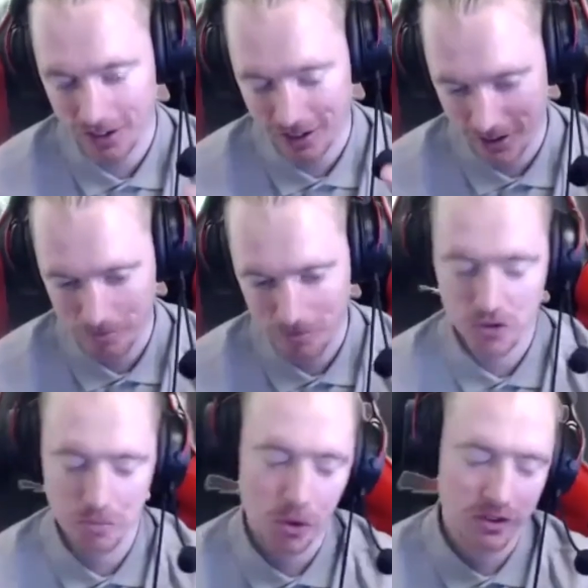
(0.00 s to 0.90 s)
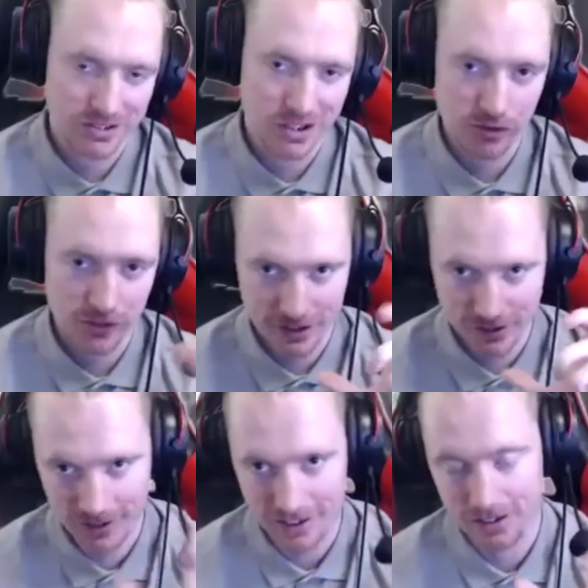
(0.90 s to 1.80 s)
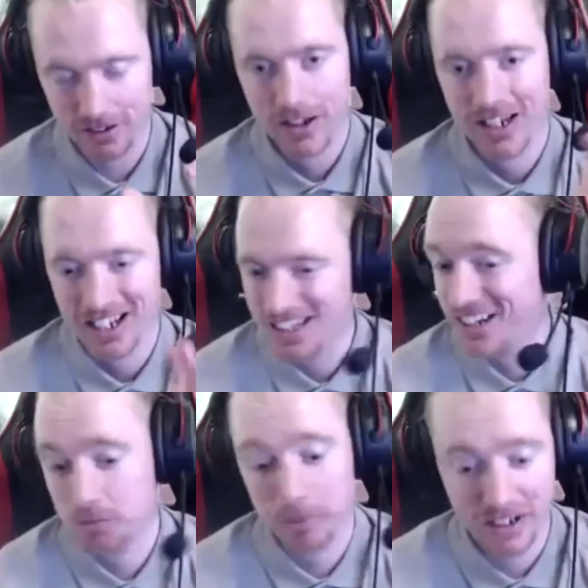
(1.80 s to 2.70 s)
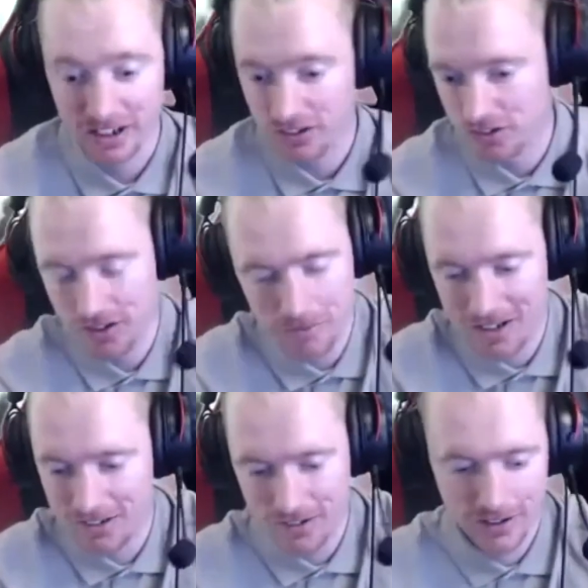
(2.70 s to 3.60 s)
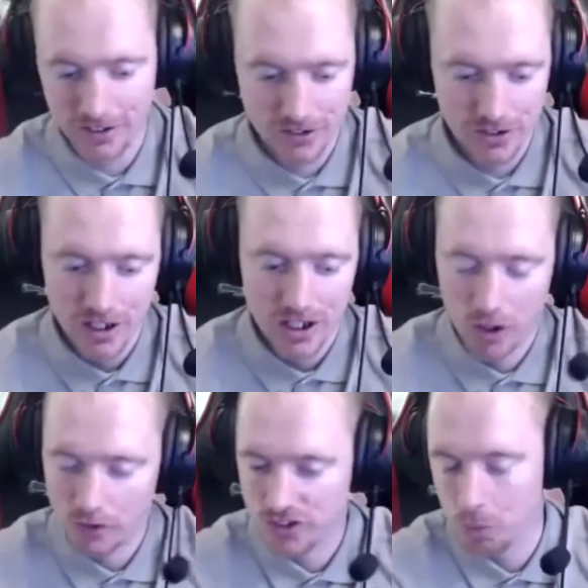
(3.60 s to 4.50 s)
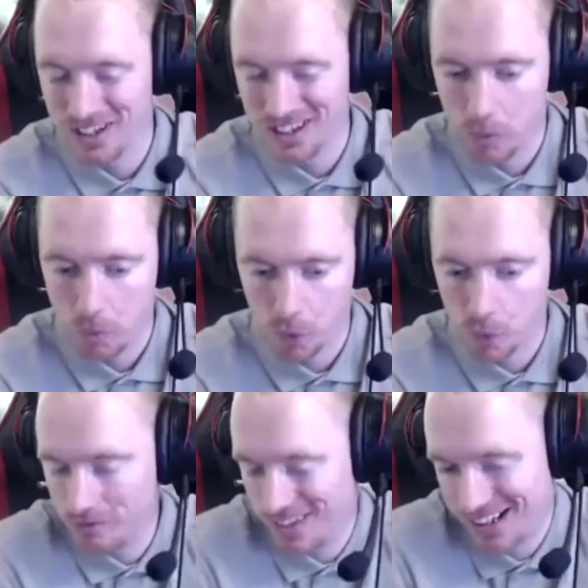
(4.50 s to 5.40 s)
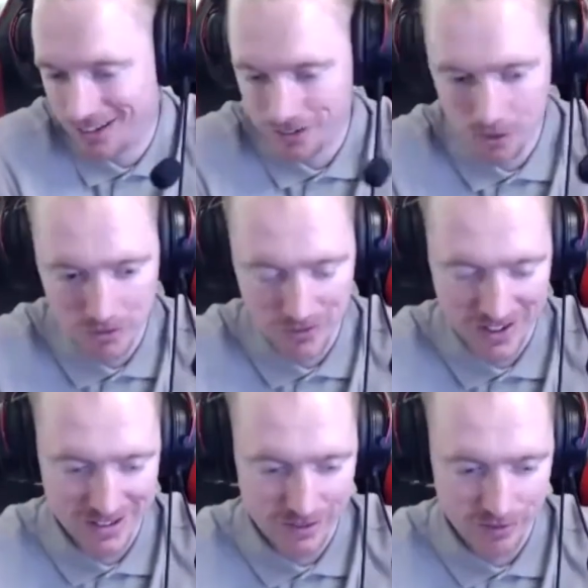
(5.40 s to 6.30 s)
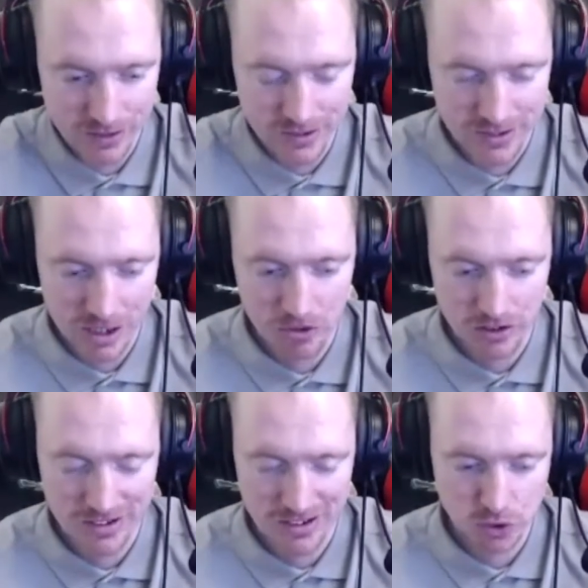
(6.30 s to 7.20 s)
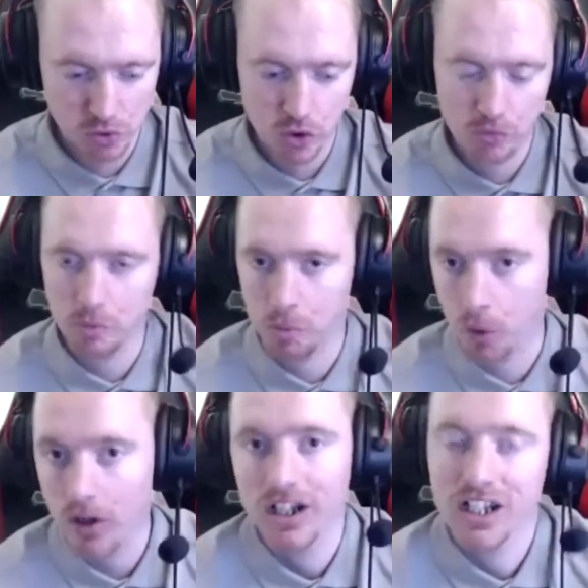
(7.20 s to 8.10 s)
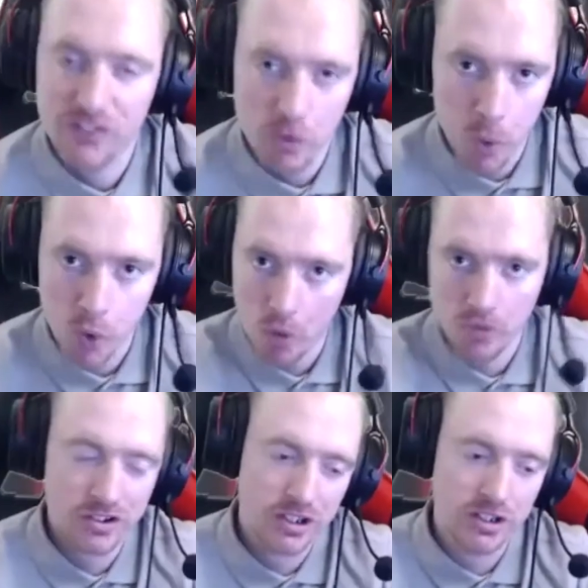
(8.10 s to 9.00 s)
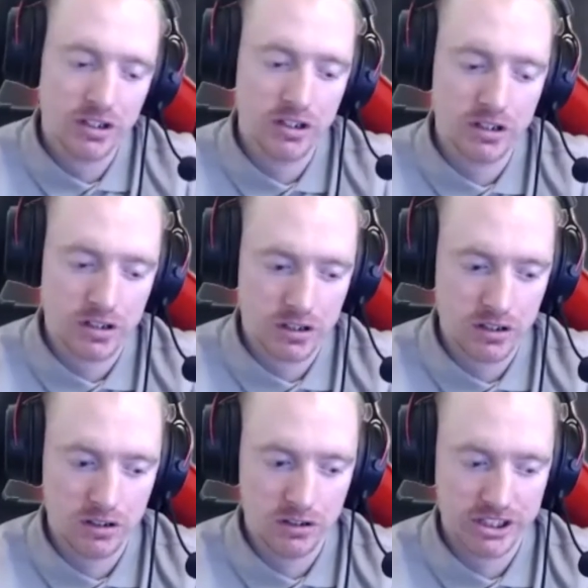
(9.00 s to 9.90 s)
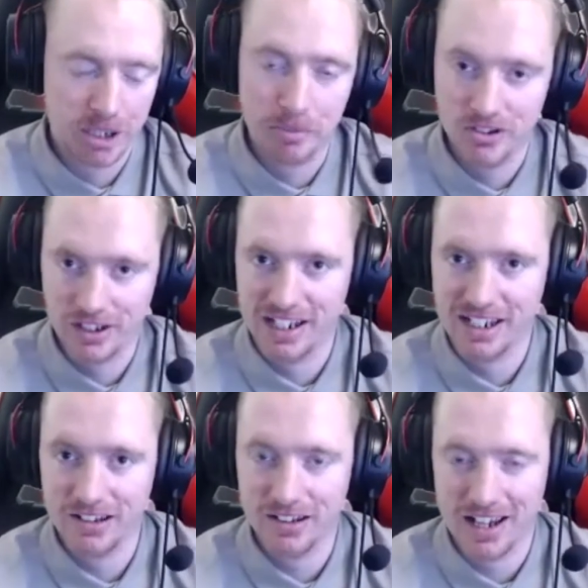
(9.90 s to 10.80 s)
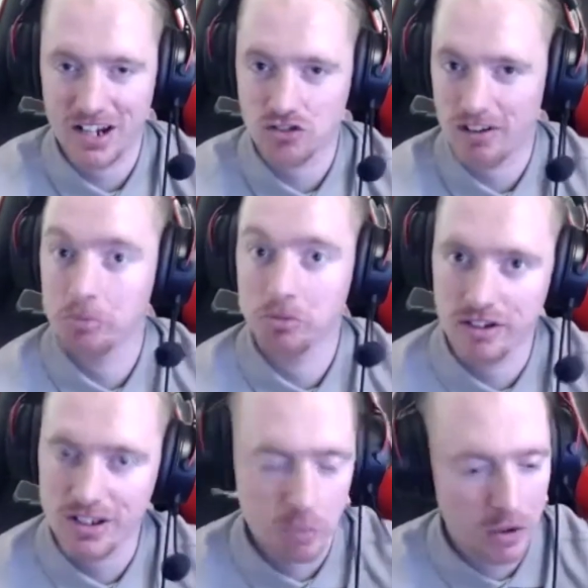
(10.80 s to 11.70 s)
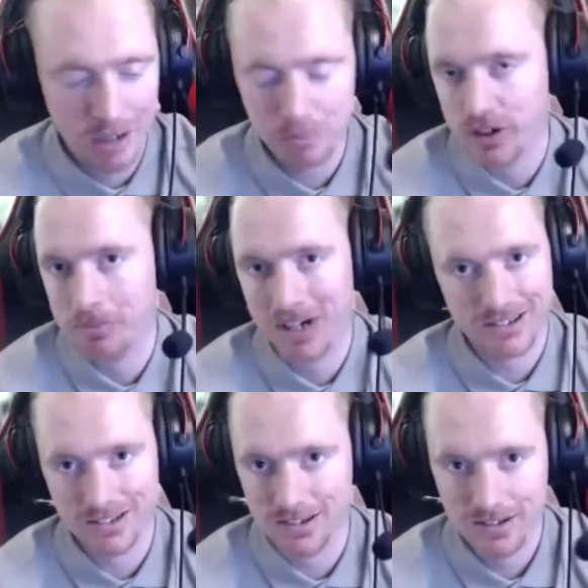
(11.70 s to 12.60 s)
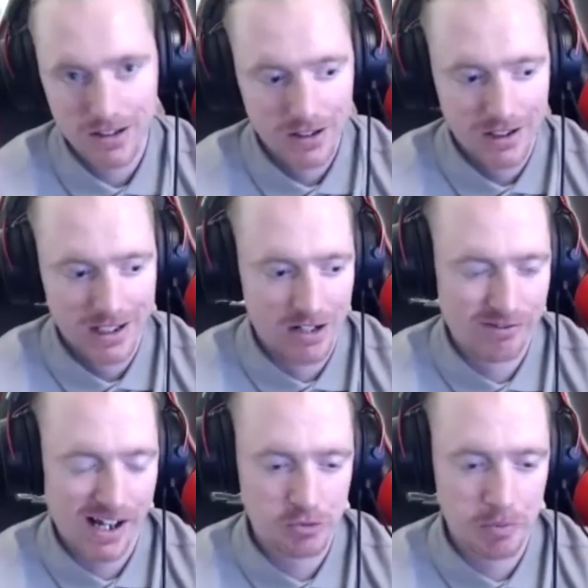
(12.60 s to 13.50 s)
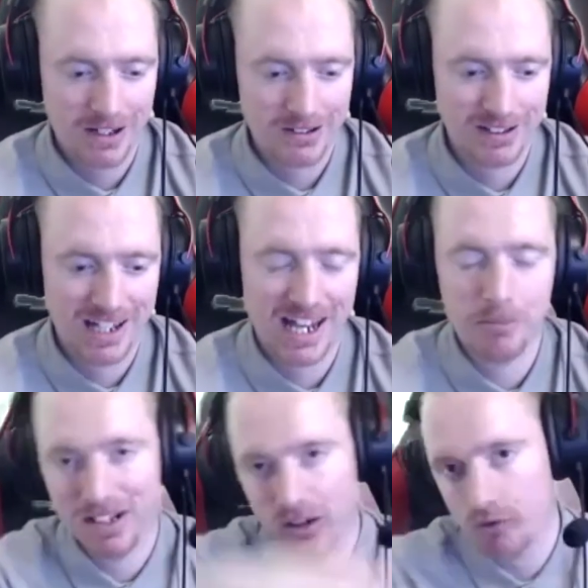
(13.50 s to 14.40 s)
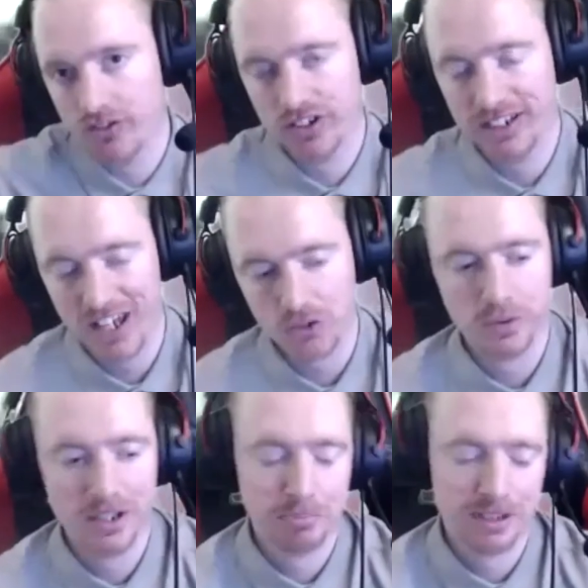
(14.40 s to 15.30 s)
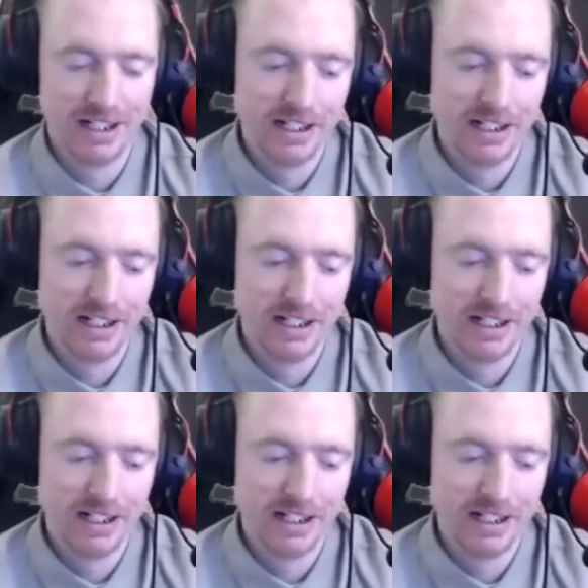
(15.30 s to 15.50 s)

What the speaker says: most importantly, Southgate is learning experience. It makes it. It's obviously when Liverpool. I know it's very different in terms of international tournament, but Liverpool going to the Champions League against Real Madrid, we got absolutely battered in every aspect of the game. And then obviously, yes, we did play